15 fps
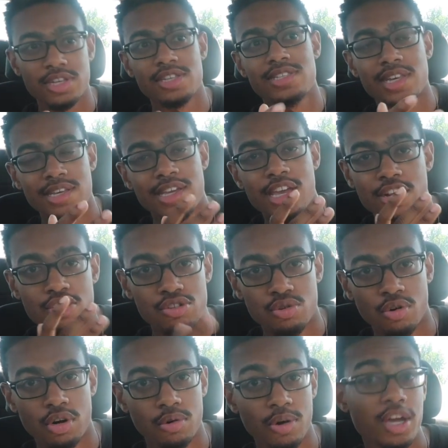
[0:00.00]
They say get in the
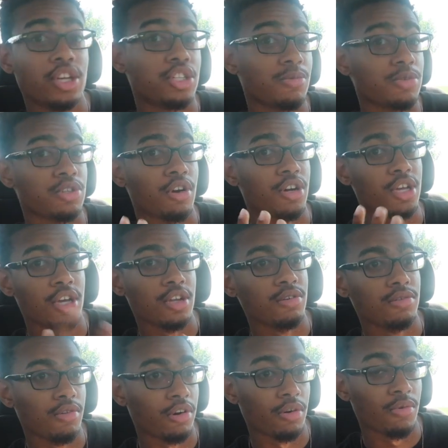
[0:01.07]
doorway. She was already
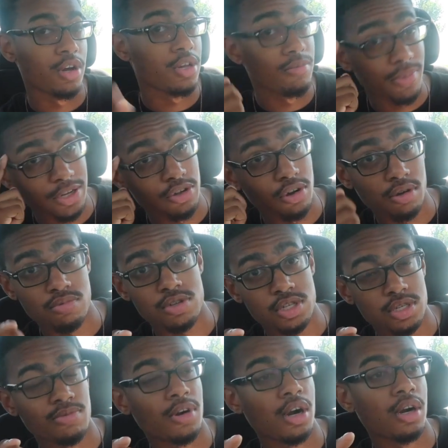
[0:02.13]
in the doorway. My dog was
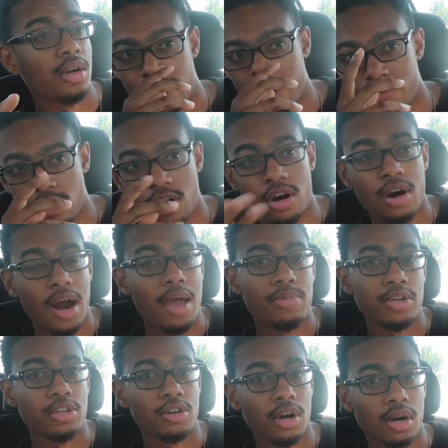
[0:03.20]
smart.
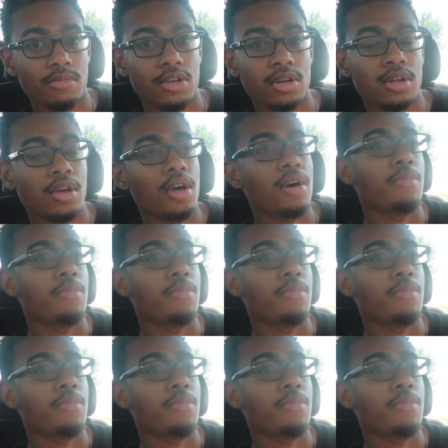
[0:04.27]
R.I.P. Carmen.